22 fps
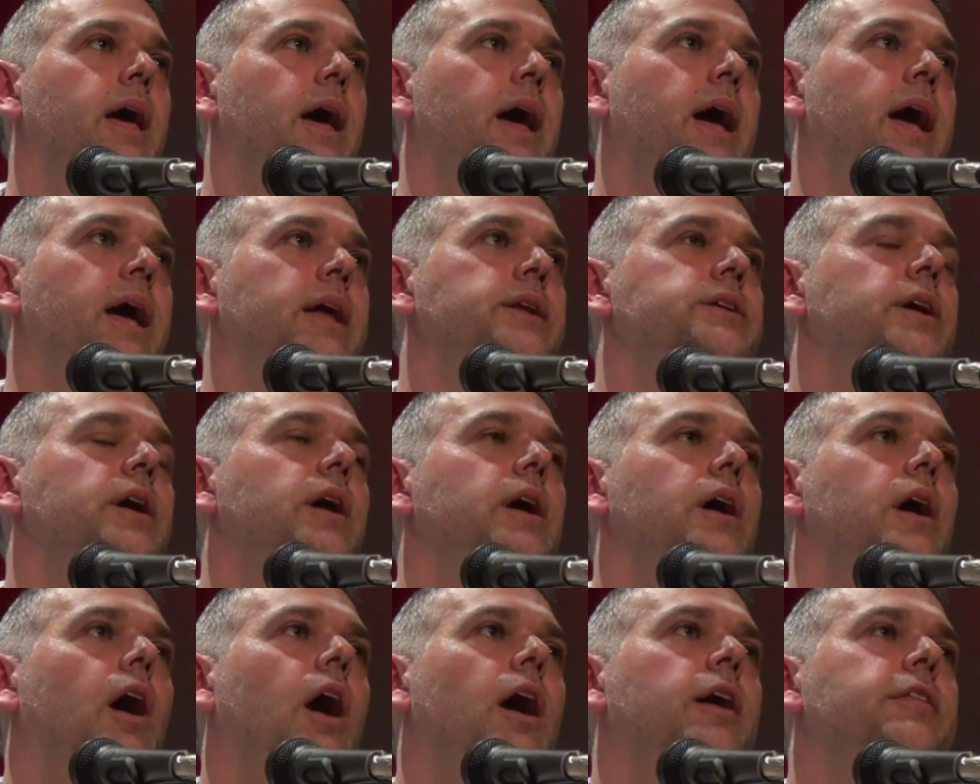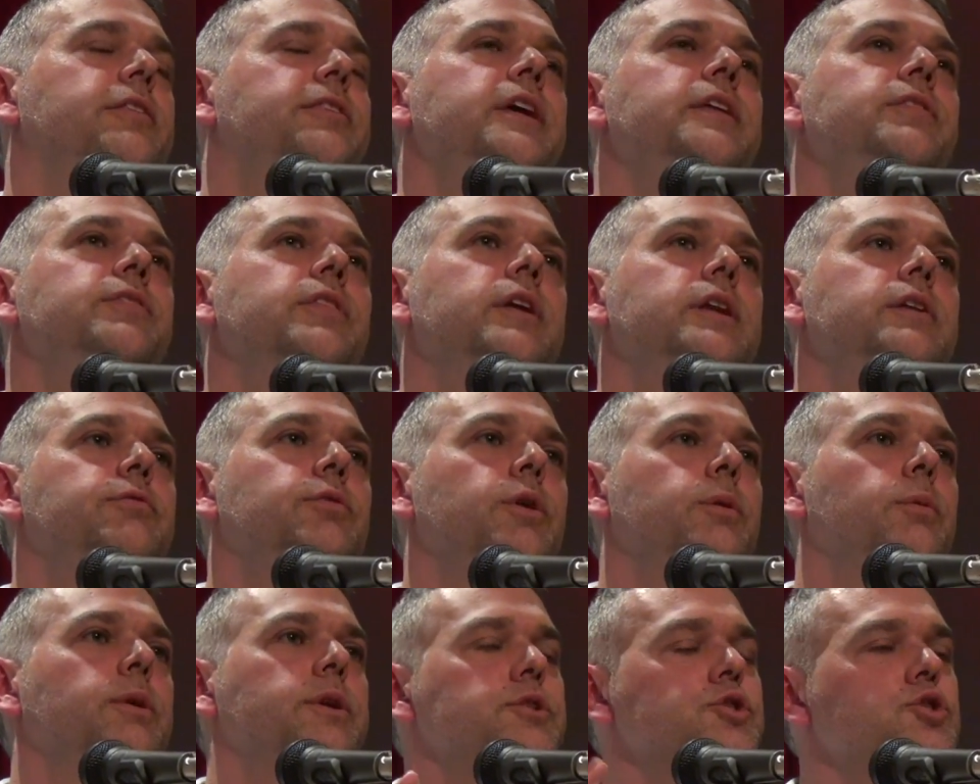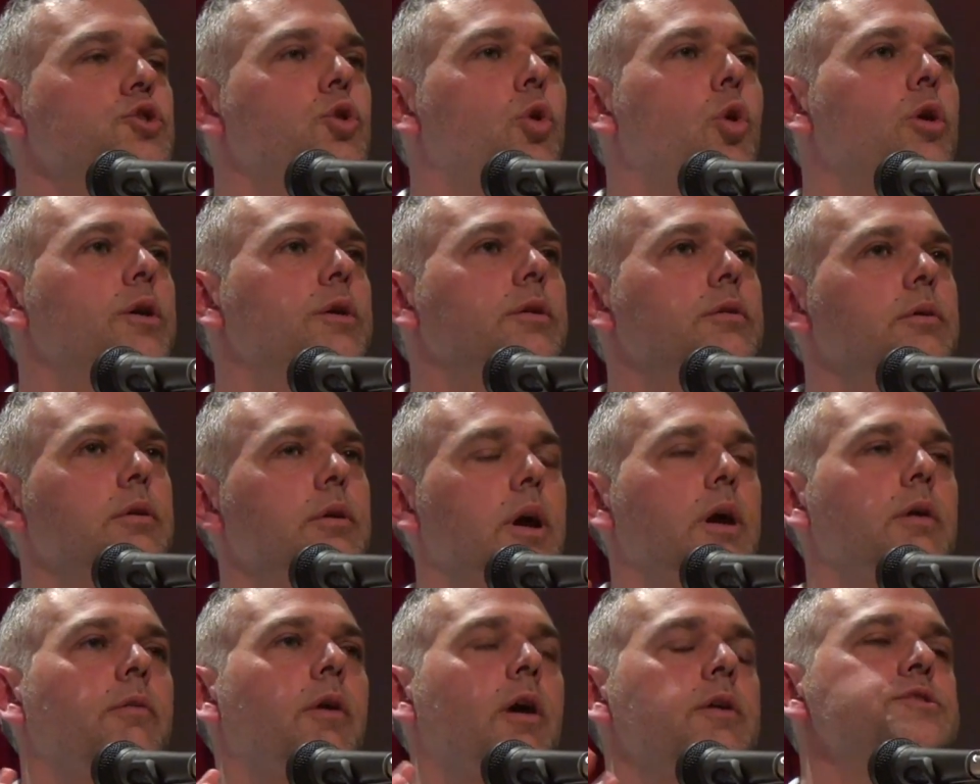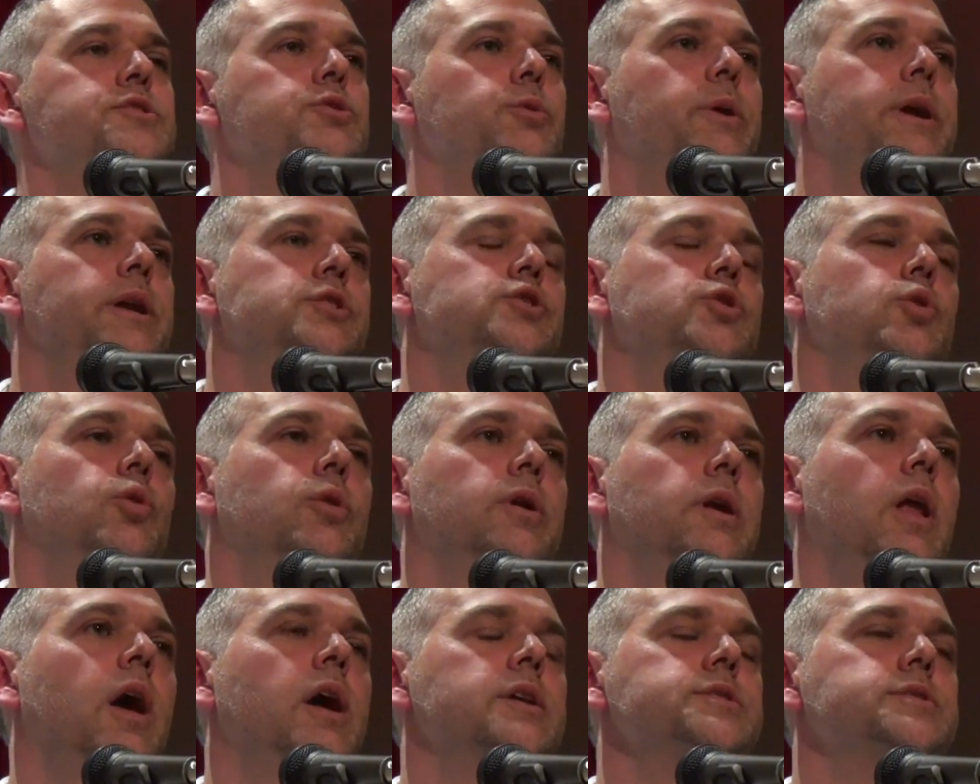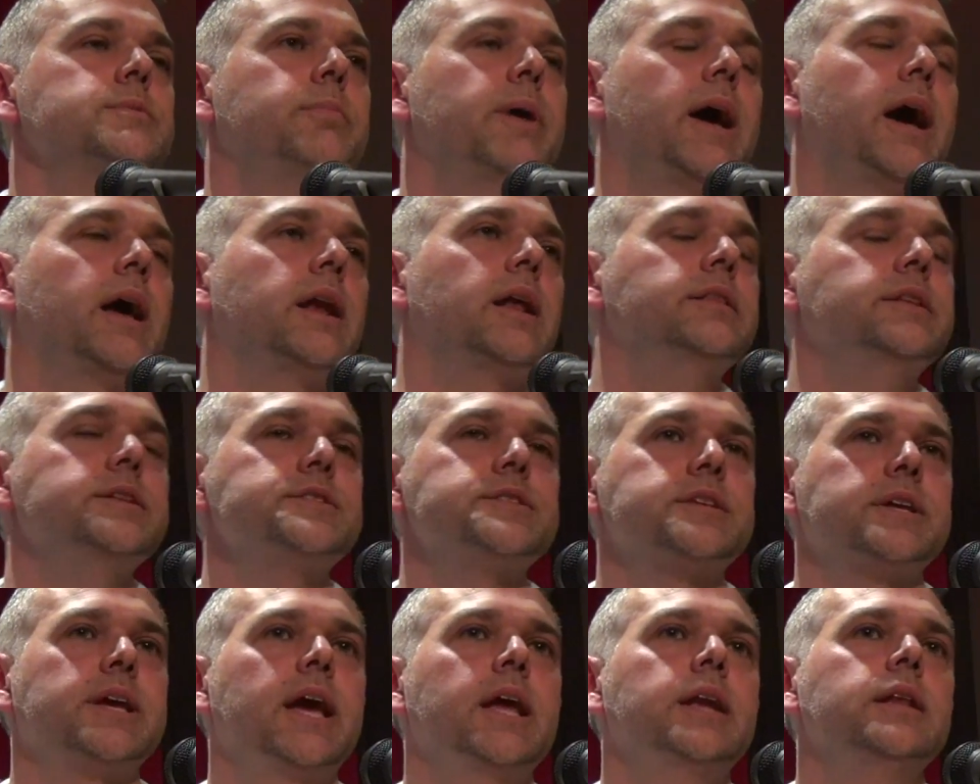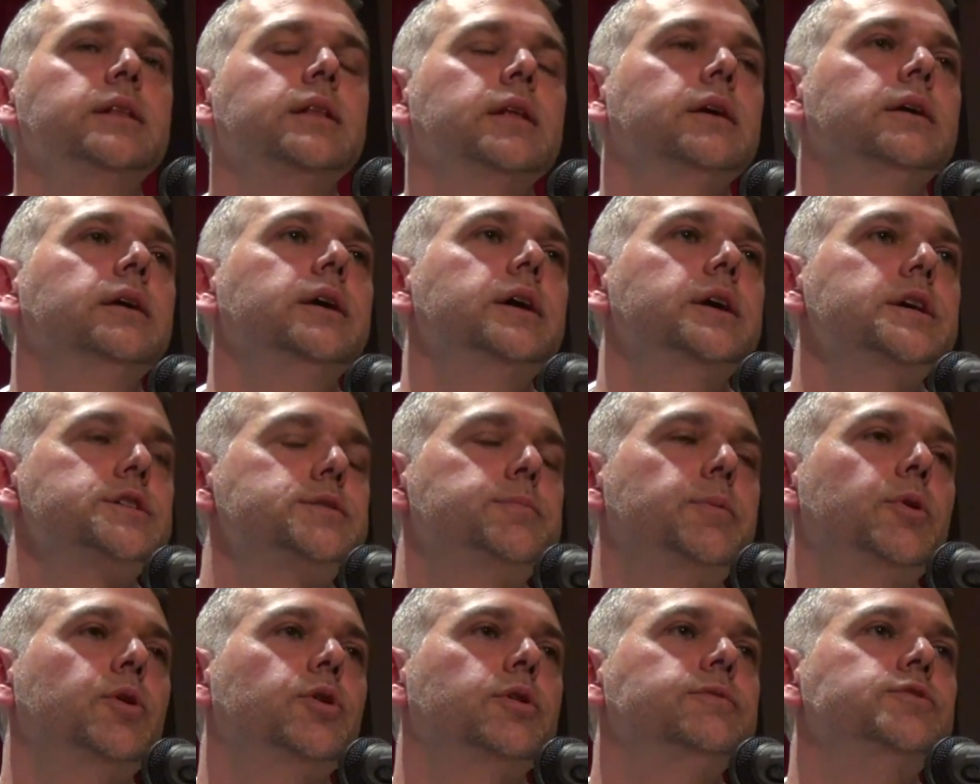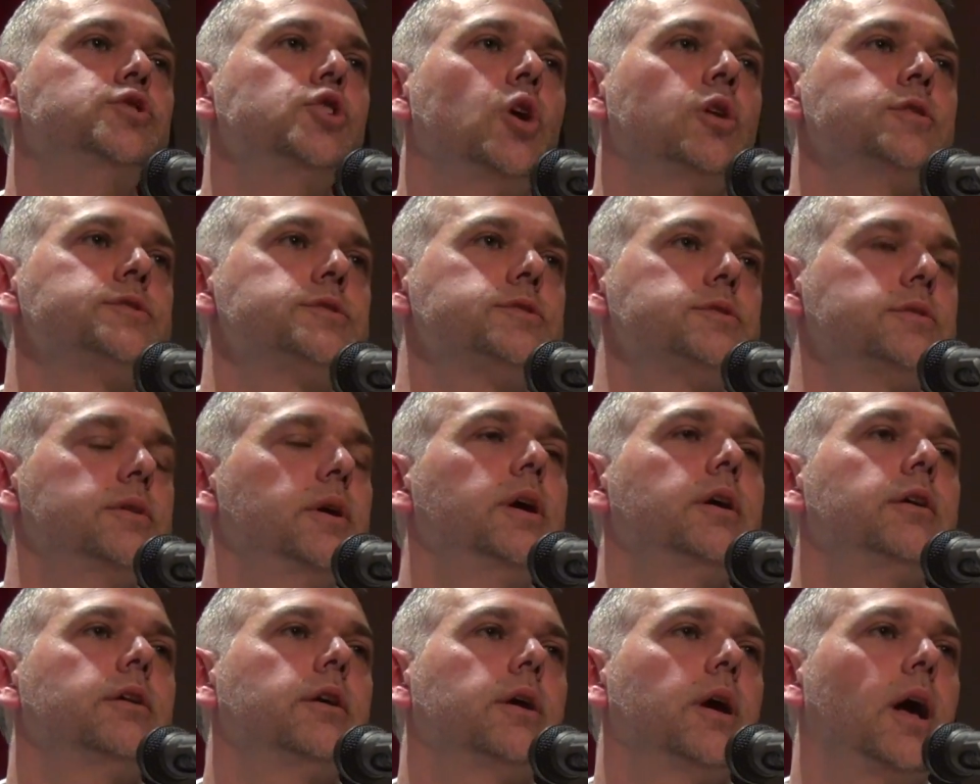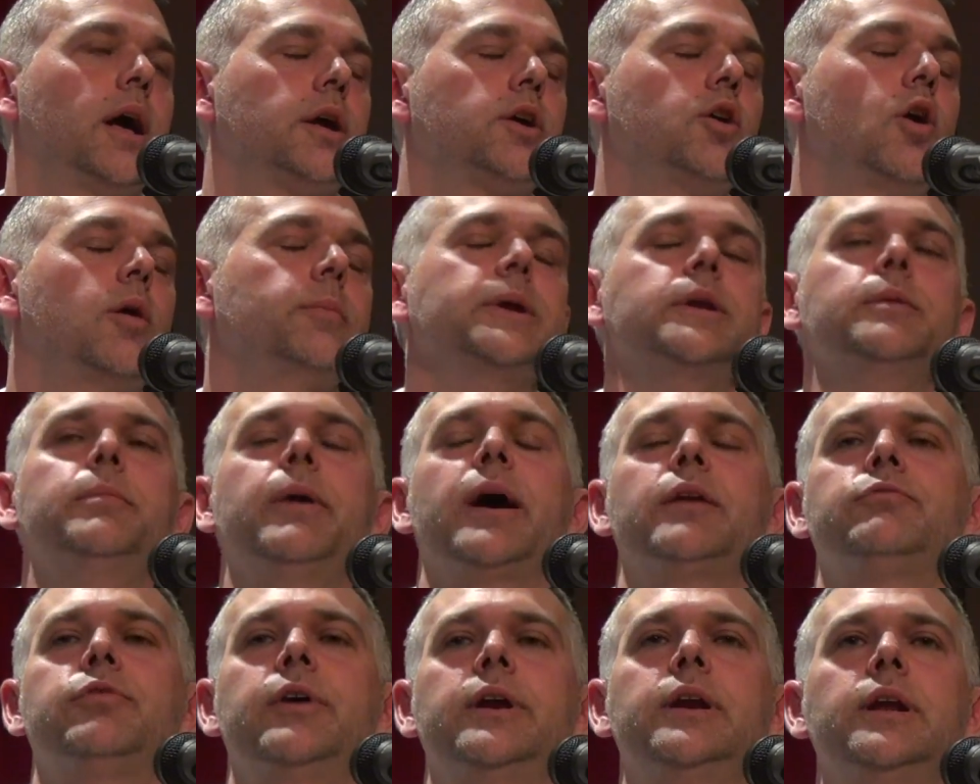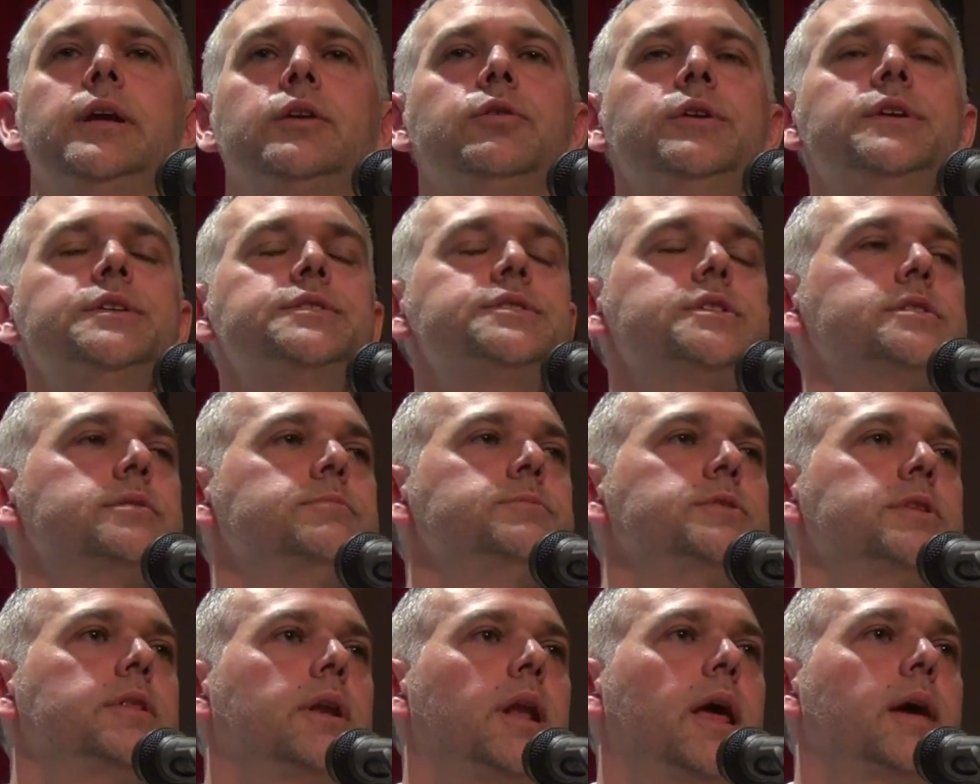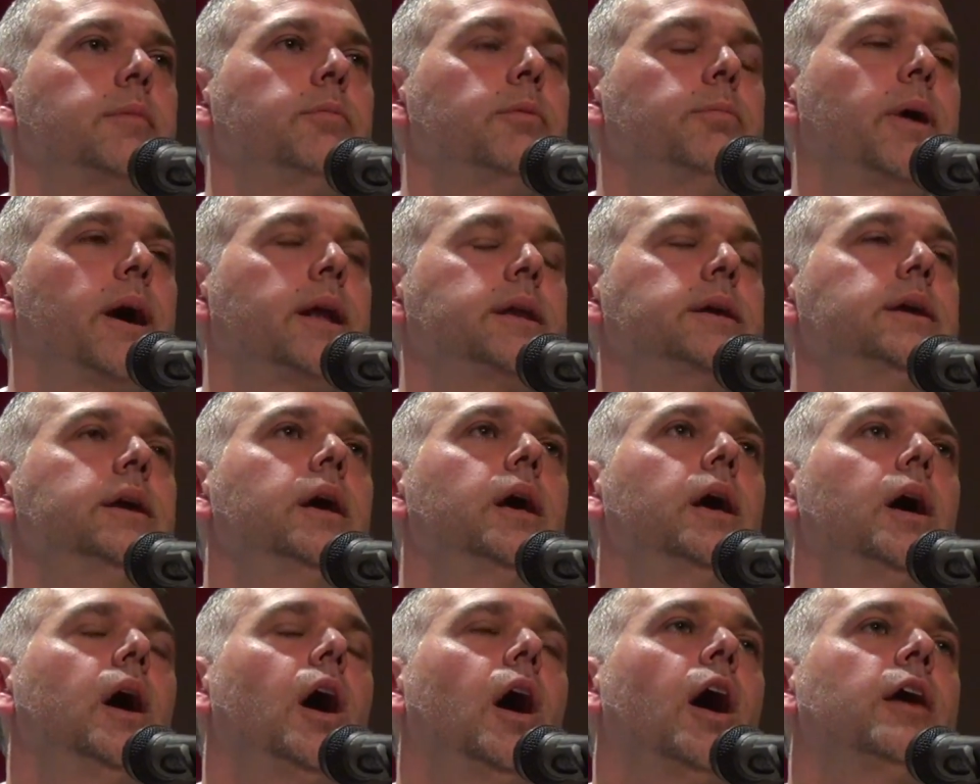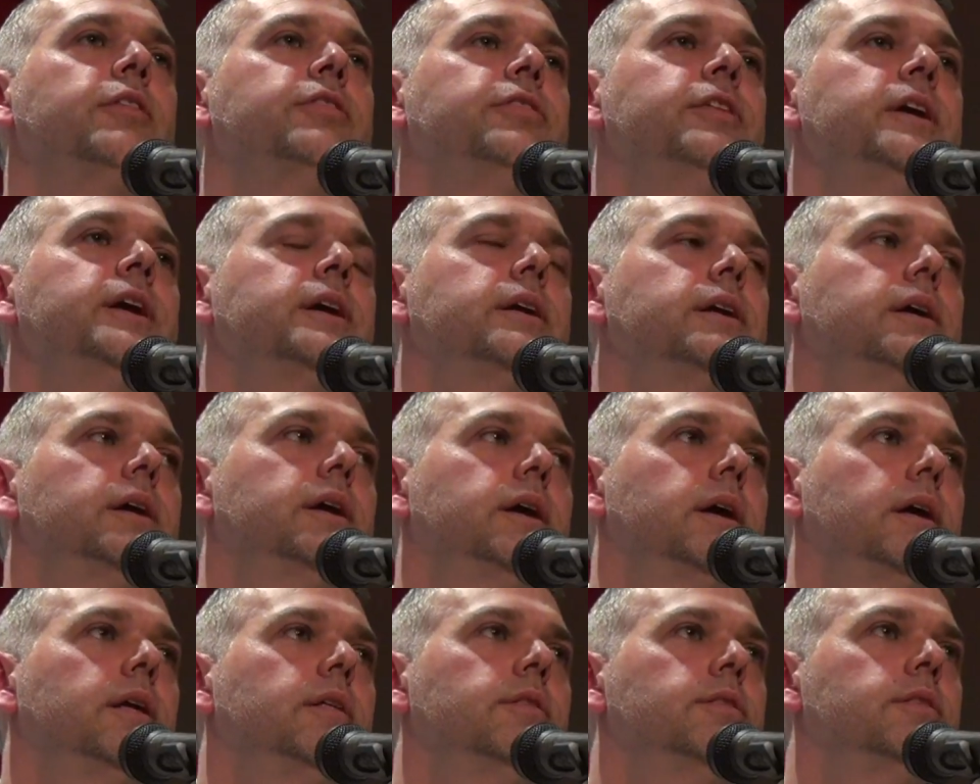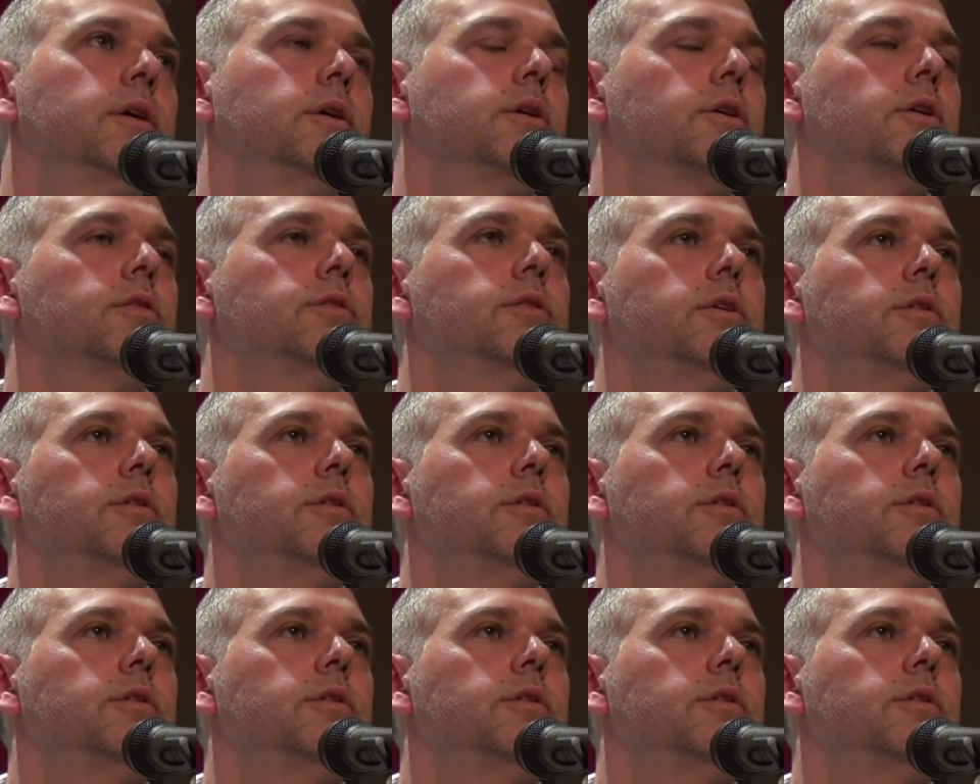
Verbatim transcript: And I think that if we were to talk, if I was to editorialise about, and this again in the spirit of John's comment about friendly criticism to the Labor Party, I think the